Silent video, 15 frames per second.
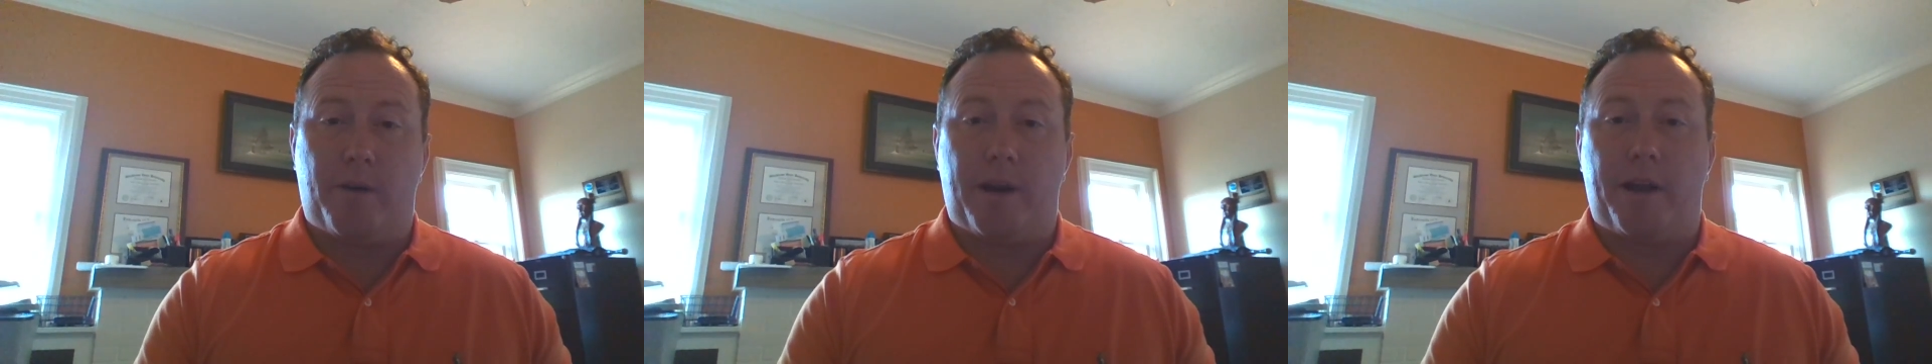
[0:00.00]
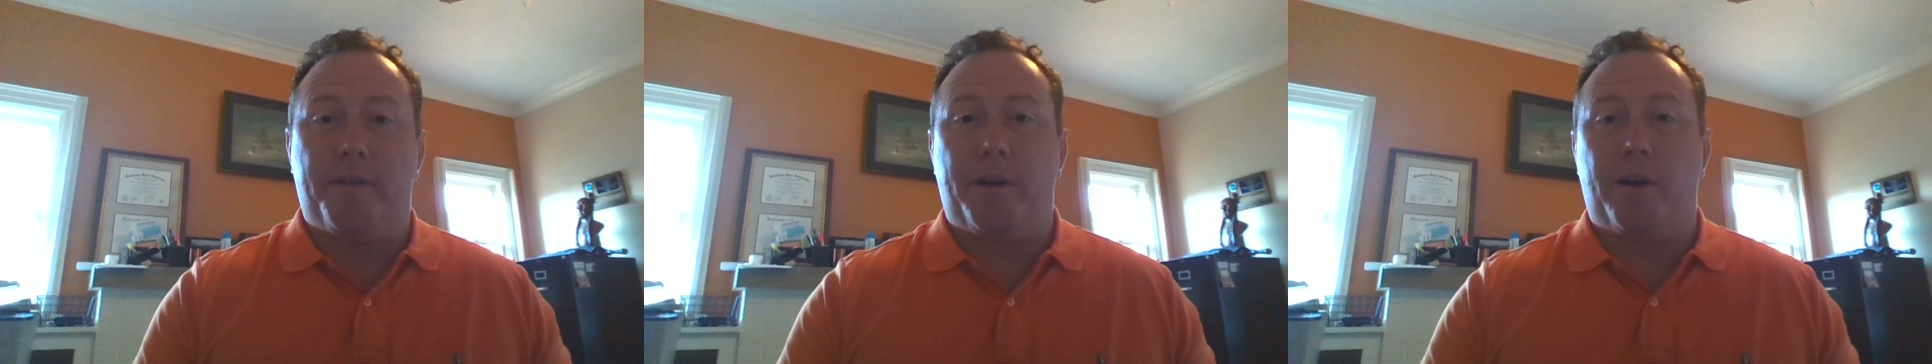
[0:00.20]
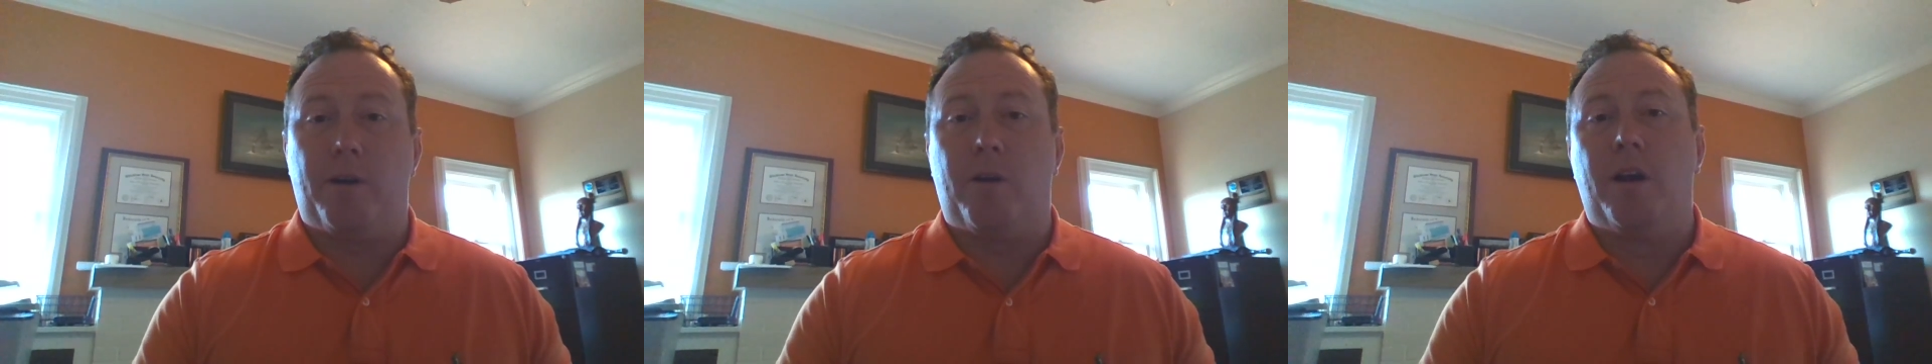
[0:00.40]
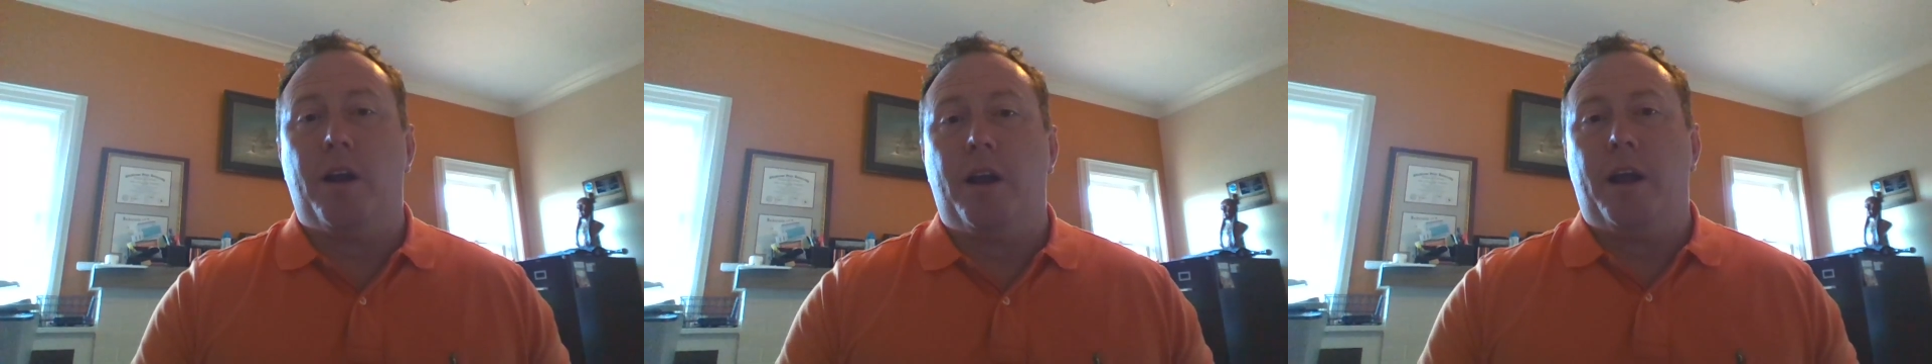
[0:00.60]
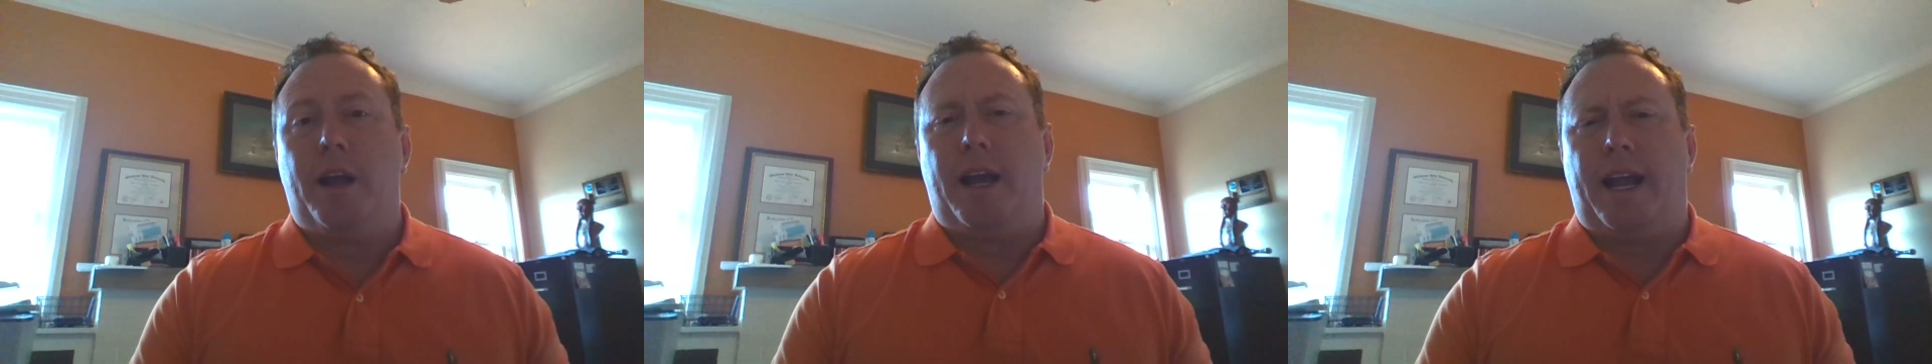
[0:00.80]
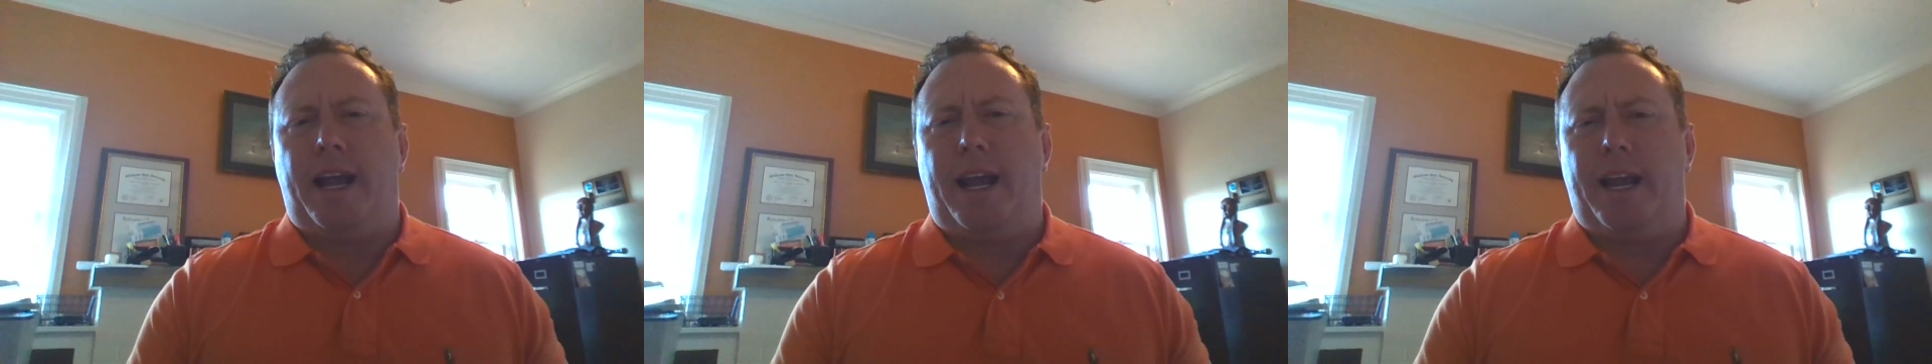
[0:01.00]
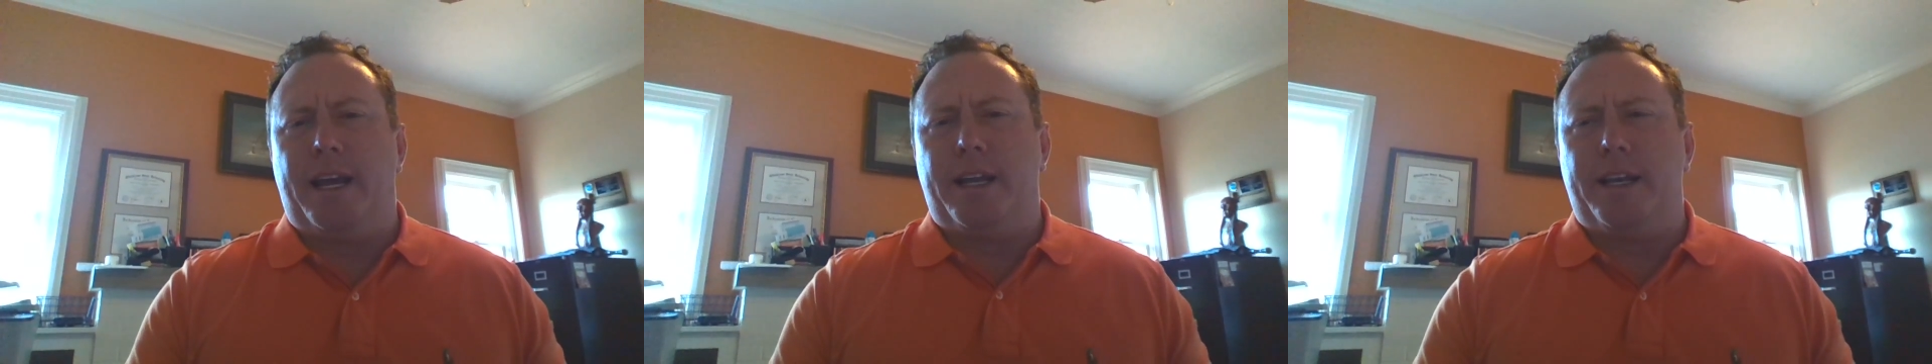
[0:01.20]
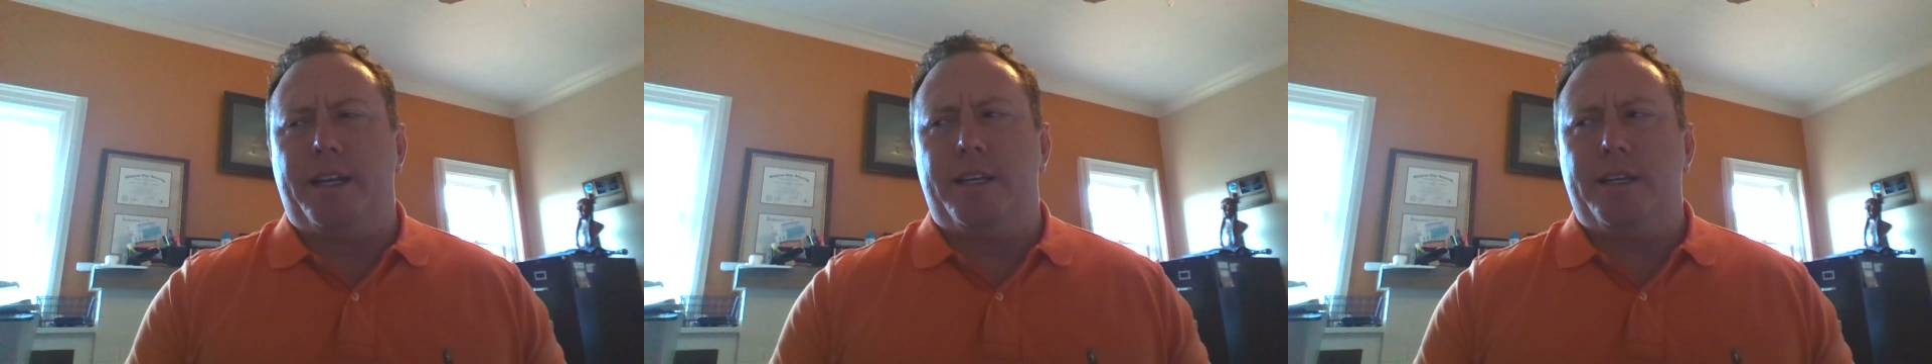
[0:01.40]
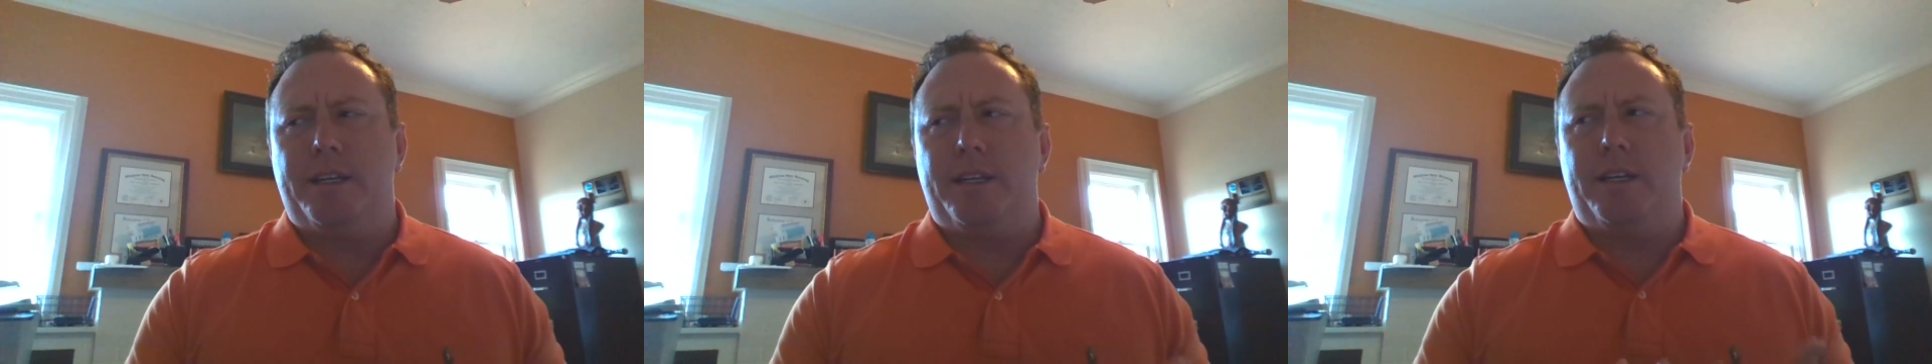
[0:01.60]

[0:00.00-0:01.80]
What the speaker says: are out there, and